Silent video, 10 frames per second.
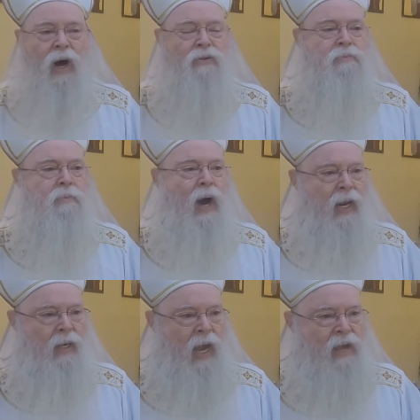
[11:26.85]
of
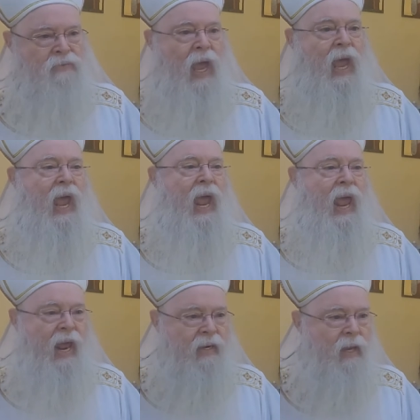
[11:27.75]
my life,
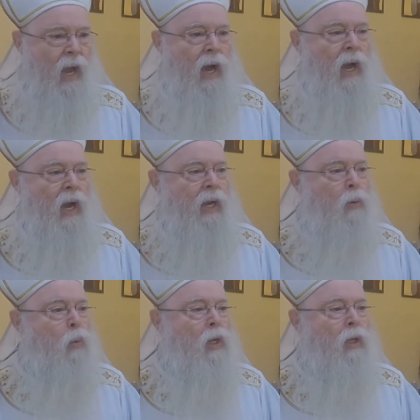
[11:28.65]
and I
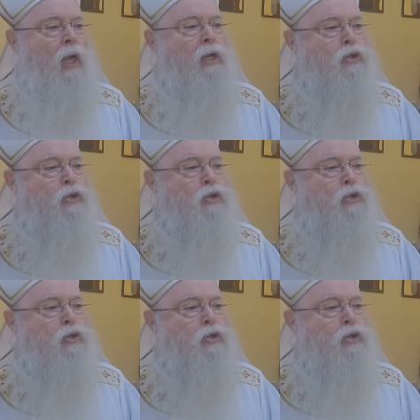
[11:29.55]
will